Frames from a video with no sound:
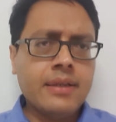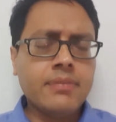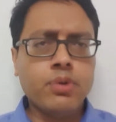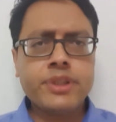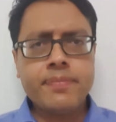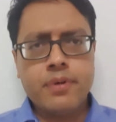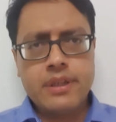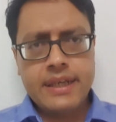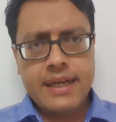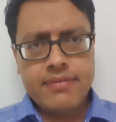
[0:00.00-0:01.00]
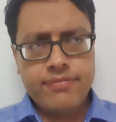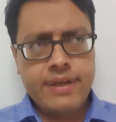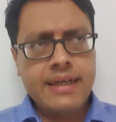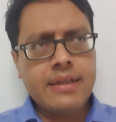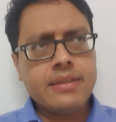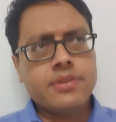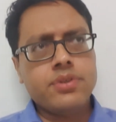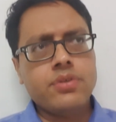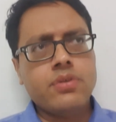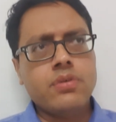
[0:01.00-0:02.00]
The most important thing I feel
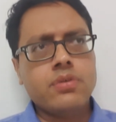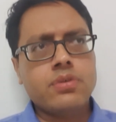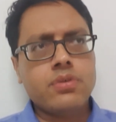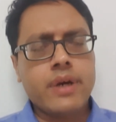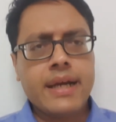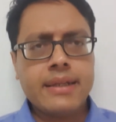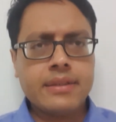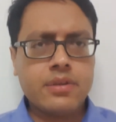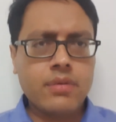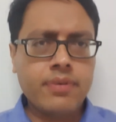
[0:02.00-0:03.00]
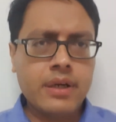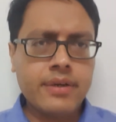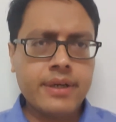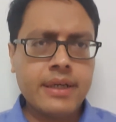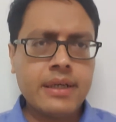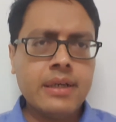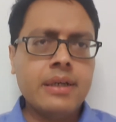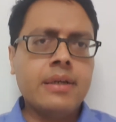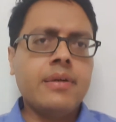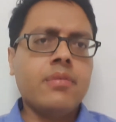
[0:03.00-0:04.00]
to, to rank in the top 100,
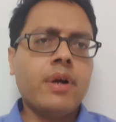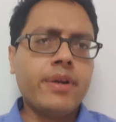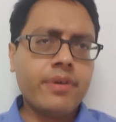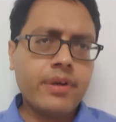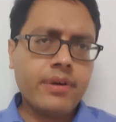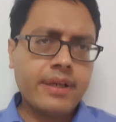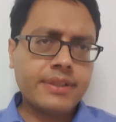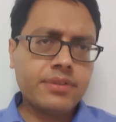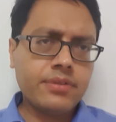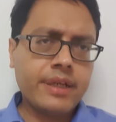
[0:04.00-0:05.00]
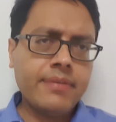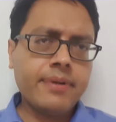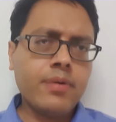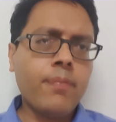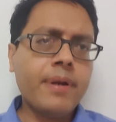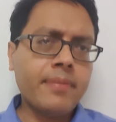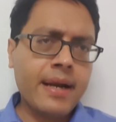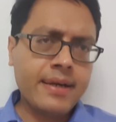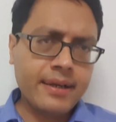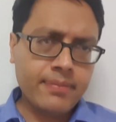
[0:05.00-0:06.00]
what you require is to keep an
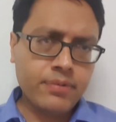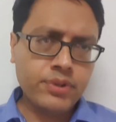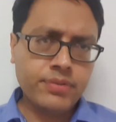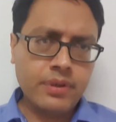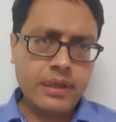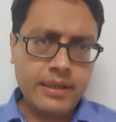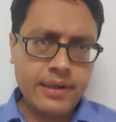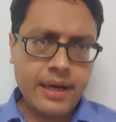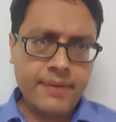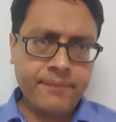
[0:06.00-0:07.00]
open-minded approach for learning.